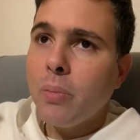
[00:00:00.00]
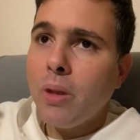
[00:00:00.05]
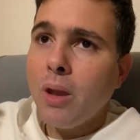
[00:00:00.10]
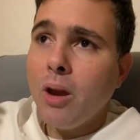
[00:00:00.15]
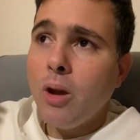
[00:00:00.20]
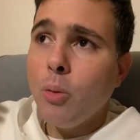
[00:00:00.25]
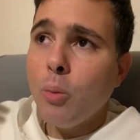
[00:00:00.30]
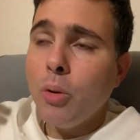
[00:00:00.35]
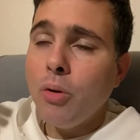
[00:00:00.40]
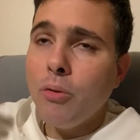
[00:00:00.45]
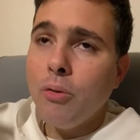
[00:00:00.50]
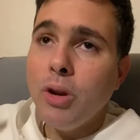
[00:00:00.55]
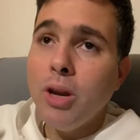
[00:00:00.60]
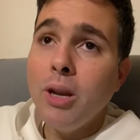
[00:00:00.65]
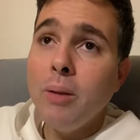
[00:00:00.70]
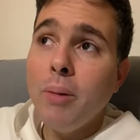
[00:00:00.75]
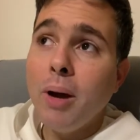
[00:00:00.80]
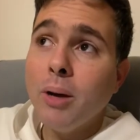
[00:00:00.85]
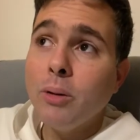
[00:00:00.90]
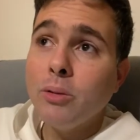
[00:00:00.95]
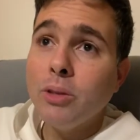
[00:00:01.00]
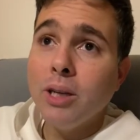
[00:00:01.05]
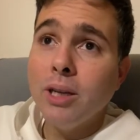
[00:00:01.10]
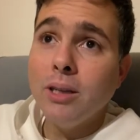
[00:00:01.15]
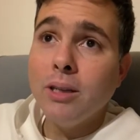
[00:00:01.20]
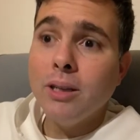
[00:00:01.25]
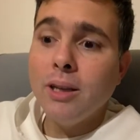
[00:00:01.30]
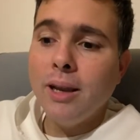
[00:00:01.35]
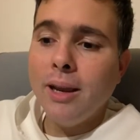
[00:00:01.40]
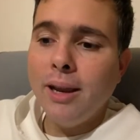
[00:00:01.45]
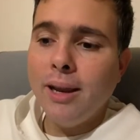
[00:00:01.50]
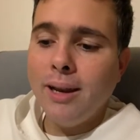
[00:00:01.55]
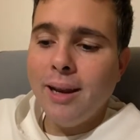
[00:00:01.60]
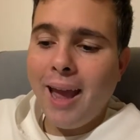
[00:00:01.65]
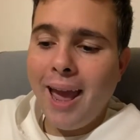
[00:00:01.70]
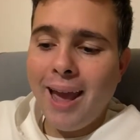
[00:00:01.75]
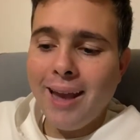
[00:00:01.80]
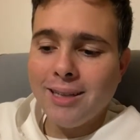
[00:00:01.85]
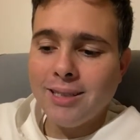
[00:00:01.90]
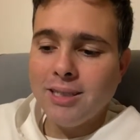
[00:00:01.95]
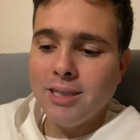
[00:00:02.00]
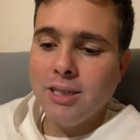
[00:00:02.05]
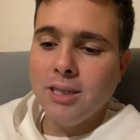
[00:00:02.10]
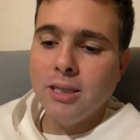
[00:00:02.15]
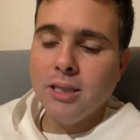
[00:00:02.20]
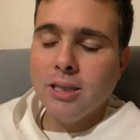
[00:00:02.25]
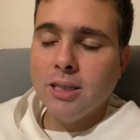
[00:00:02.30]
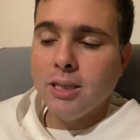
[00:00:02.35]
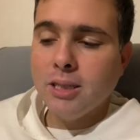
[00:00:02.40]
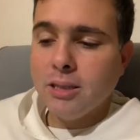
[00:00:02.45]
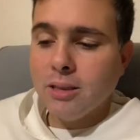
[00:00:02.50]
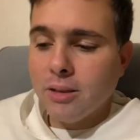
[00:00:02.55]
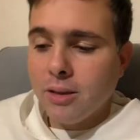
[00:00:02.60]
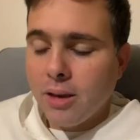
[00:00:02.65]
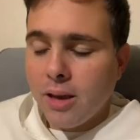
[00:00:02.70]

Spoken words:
and we read about it in Exodus,